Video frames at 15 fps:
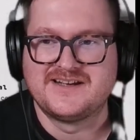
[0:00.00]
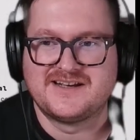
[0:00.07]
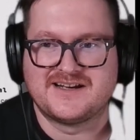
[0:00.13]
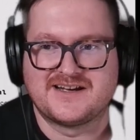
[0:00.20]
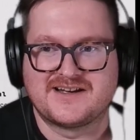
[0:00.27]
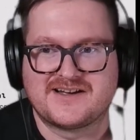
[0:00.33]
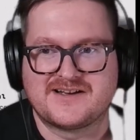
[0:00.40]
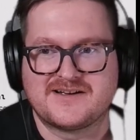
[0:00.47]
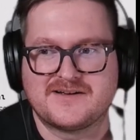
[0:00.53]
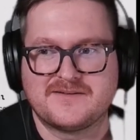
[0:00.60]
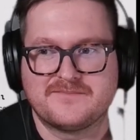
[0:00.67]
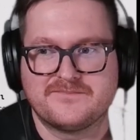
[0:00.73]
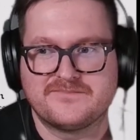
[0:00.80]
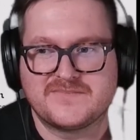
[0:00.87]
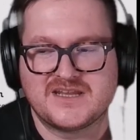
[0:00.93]

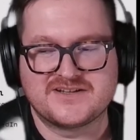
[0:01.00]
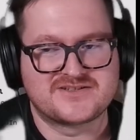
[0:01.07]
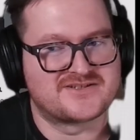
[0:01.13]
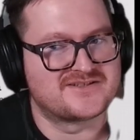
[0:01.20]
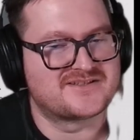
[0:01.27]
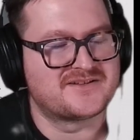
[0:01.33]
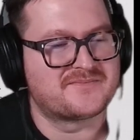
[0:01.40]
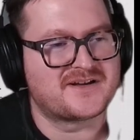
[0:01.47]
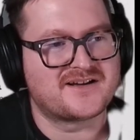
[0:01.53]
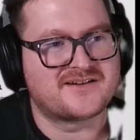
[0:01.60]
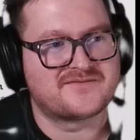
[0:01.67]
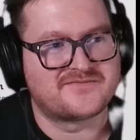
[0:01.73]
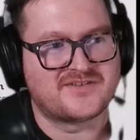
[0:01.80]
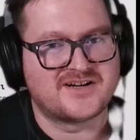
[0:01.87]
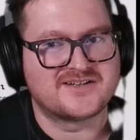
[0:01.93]
It's just
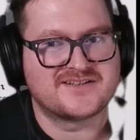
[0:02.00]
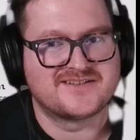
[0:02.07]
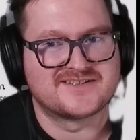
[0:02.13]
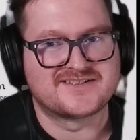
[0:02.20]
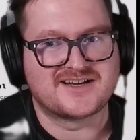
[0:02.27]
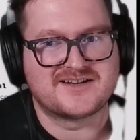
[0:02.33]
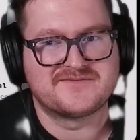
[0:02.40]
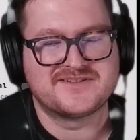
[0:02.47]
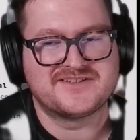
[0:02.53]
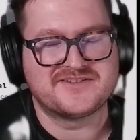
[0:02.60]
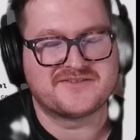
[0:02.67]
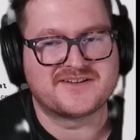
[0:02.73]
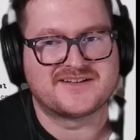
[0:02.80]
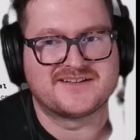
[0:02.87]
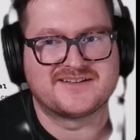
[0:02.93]
about finding the time to do
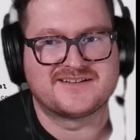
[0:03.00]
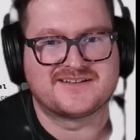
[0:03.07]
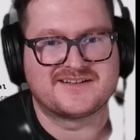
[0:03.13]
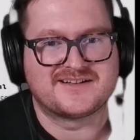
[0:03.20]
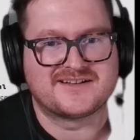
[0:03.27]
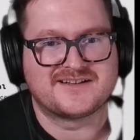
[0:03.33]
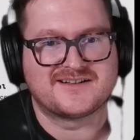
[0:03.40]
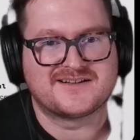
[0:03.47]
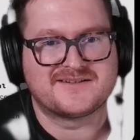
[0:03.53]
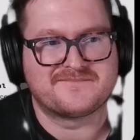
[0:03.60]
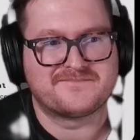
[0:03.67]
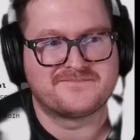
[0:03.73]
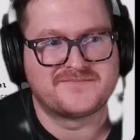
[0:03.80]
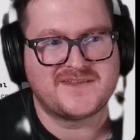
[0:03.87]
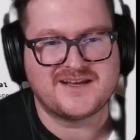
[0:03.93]
it.
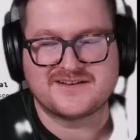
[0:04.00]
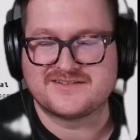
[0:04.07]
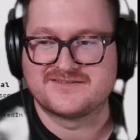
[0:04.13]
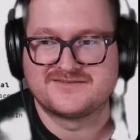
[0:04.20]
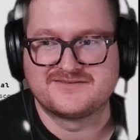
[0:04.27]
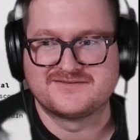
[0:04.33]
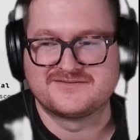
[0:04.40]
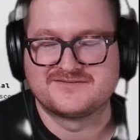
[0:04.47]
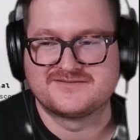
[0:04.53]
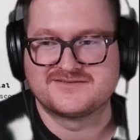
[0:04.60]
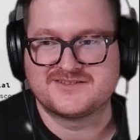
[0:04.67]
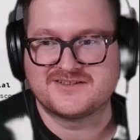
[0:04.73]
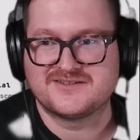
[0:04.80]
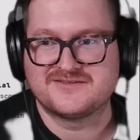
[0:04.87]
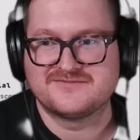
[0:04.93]
Yeah,
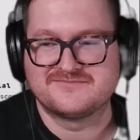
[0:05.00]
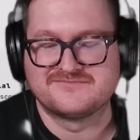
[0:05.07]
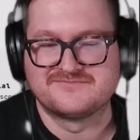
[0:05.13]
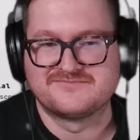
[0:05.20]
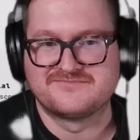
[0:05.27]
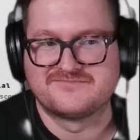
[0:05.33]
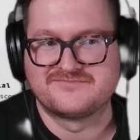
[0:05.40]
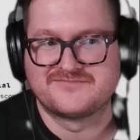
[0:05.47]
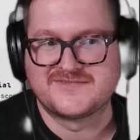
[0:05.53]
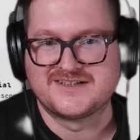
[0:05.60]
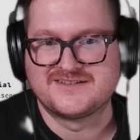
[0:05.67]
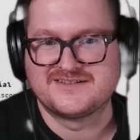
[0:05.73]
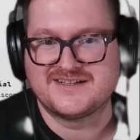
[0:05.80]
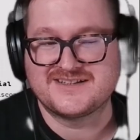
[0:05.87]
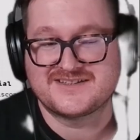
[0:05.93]
so
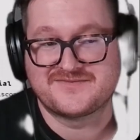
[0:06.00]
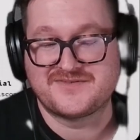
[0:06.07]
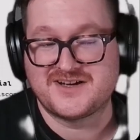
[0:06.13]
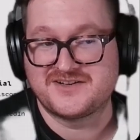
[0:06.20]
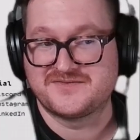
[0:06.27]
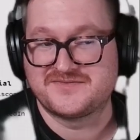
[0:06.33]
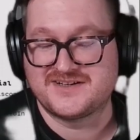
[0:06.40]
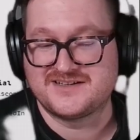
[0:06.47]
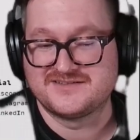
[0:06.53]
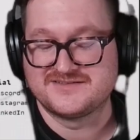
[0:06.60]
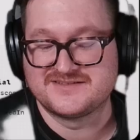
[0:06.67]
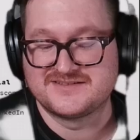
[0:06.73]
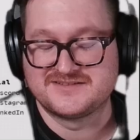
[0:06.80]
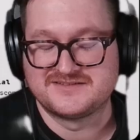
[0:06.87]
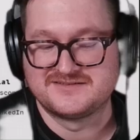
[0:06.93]
that's
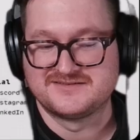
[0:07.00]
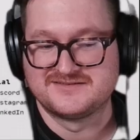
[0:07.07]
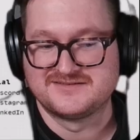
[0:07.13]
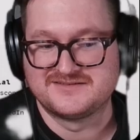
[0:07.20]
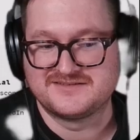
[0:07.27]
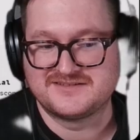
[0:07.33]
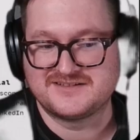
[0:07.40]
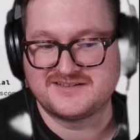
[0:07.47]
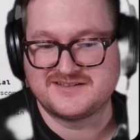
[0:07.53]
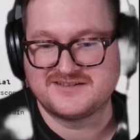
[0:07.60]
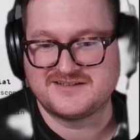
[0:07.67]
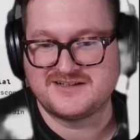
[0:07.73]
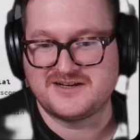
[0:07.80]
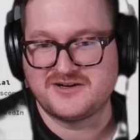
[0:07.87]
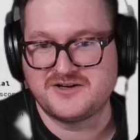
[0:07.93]
PhytoFiles.
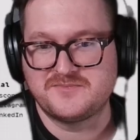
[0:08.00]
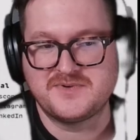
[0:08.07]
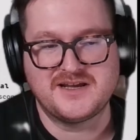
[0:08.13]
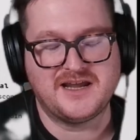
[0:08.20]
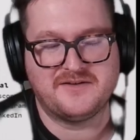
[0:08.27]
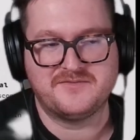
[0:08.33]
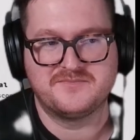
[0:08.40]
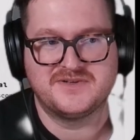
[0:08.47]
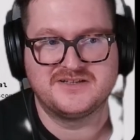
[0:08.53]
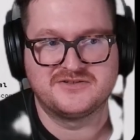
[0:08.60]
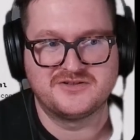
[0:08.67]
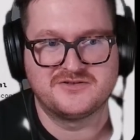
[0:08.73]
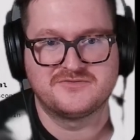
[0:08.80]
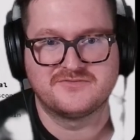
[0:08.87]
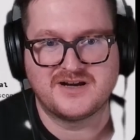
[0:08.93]
I hope I haven't been
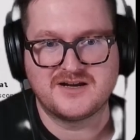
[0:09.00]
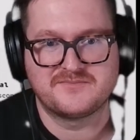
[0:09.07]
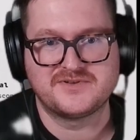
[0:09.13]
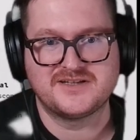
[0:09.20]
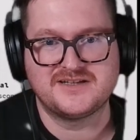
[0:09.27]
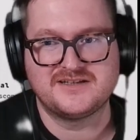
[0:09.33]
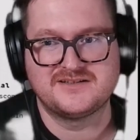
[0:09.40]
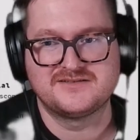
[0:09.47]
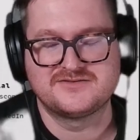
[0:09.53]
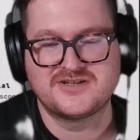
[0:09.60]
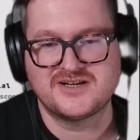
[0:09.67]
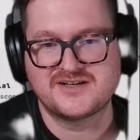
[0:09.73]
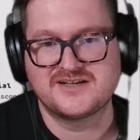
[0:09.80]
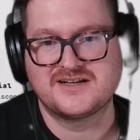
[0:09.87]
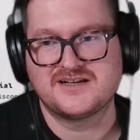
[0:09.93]
too rambly.
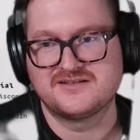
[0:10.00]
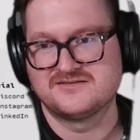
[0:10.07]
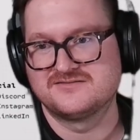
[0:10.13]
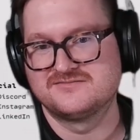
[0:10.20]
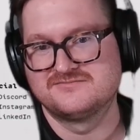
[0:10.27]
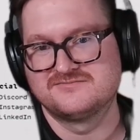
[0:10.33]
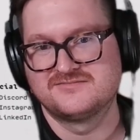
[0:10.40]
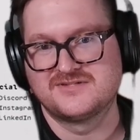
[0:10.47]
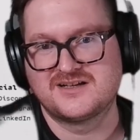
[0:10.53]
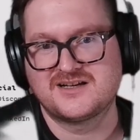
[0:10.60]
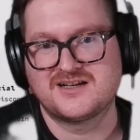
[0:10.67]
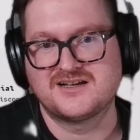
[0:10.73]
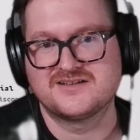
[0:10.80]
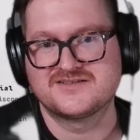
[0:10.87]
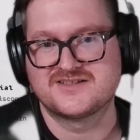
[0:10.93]
Check it out.
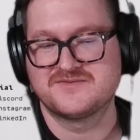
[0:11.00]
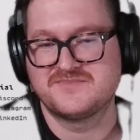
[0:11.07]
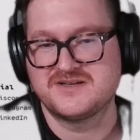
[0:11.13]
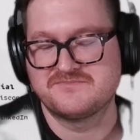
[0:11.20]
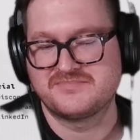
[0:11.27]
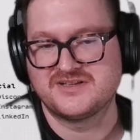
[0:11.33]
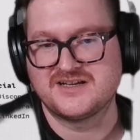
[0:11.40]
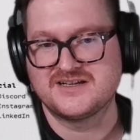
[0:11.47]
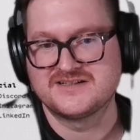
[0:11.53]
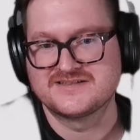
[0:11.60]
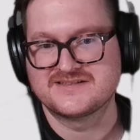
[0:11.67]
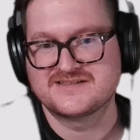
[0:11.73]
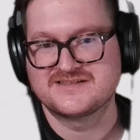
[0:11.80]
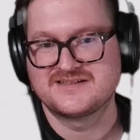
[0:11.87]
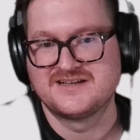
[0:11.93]
Submit
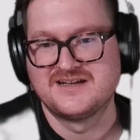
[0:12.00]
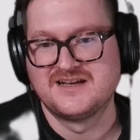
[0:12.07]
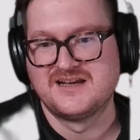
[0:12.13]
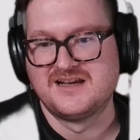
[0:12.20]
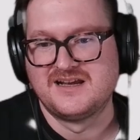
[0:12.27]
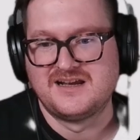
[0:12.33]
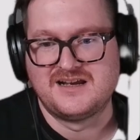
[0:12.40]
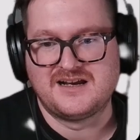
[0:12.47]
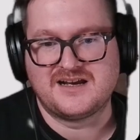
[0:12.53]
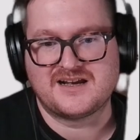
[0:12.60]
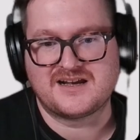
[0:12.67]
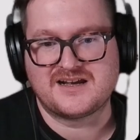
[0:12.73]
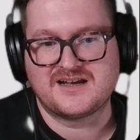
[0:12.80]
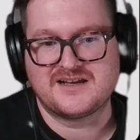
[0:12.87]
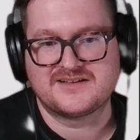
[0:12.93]
plants.
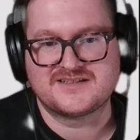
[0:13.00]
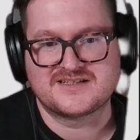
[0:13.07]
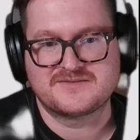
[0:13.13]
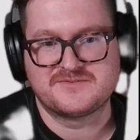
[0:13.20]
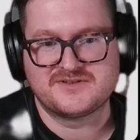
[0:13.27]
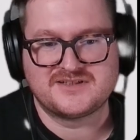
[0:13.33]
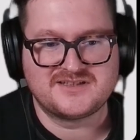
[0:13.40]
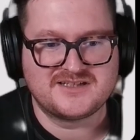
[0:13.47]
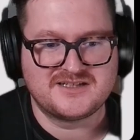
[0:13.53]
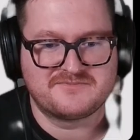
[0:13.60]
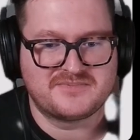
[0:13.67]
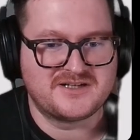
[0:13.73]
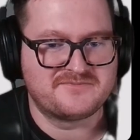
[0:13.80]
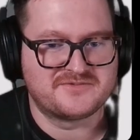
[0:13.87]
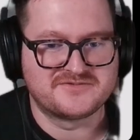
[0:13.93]
I desperately need
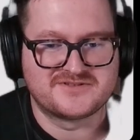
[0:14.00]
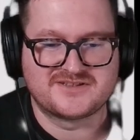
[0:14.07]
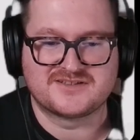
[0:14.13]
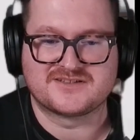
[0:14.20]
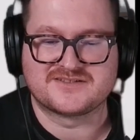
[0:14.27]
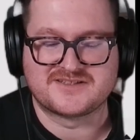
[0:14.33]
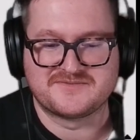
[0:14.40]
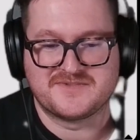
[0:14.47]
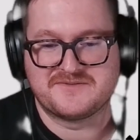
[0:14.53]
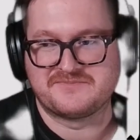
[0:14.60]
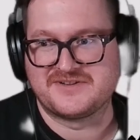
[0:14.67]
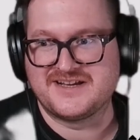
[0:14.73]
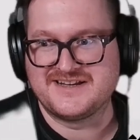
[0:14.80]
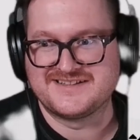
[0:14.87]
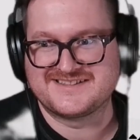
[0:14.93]
people to submit
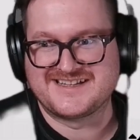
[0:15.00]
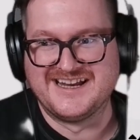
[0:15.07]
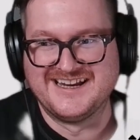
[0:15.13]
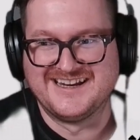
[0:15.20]
plants